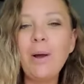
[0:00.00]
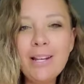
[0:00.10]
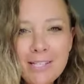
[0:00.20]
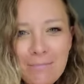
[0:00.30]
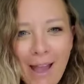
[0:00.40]
Why
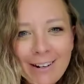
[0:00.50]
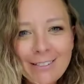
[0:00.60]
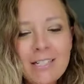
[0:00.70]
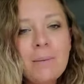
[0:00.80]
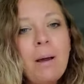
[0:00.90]
does it
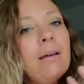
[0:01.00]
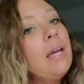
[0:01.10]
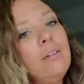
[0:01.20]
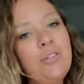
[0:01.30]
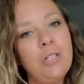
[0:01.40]
matter? It's about
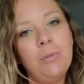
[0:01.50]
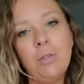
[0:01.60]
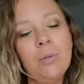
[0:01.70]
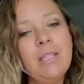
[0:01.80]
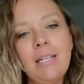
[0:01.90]
energy when
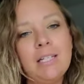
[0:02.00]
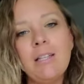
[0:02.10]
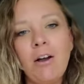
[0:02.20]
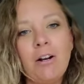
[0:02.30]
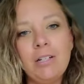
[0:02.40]
you really get to
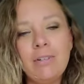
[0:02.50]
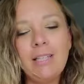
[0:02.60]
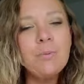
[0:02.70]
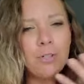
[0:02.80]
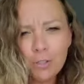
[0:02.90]
the heart of it.
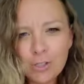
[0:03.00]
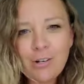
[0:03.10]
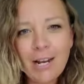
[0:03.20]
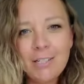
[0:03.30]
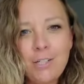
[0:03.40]
That's what you're
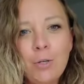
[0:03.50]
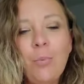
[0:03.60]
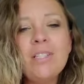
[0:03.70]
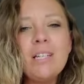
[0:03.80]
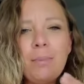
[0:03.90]
attracted to.
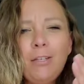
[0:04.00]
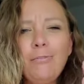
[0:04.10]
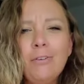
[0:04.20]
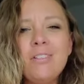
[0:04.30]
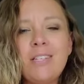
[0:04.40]
What's going to make
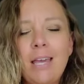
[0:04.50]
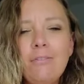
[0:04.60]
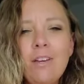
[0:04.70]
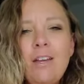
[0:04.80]
you feel safe?